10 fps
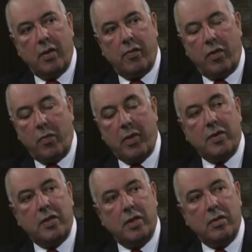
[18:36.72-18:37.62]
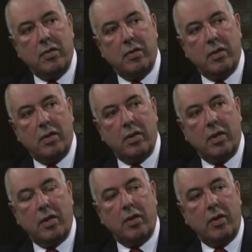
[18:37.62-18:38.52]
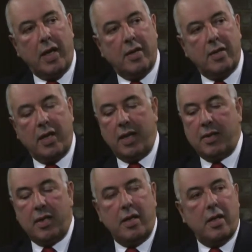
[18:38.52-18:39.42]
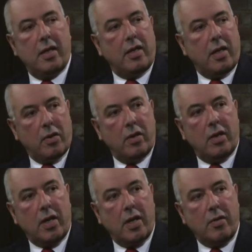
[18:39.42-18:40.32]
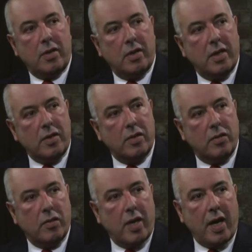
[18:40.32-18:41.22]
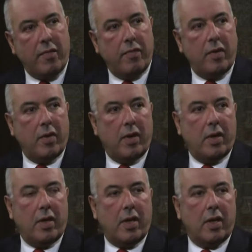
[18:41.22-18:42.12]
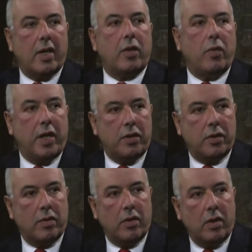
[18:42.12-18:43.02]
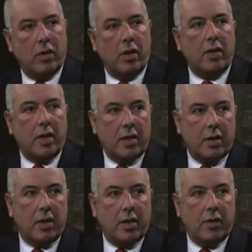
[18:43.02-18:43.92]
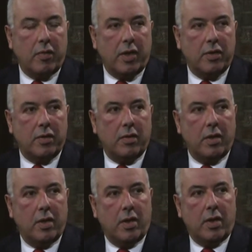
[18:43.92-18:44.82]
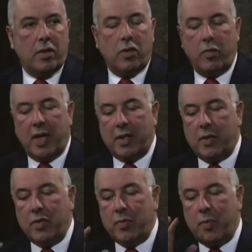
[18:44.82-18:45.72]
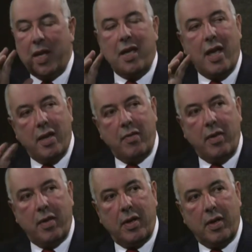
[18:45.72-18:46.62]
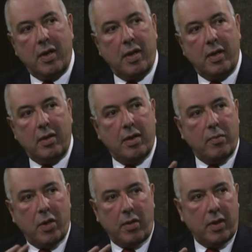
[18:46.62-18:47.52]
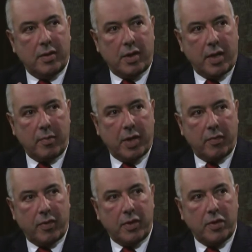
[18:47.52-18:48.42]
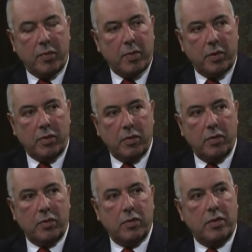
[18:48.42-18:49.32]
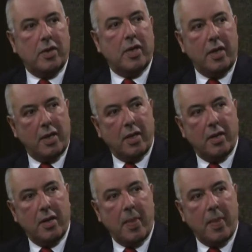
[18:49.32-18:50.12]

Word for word: from Brazil in the United States, England, and other countries just to have uh, graduation, not graduation. So Brazil is paying everything, including the monthly stipend for these people to, to study here.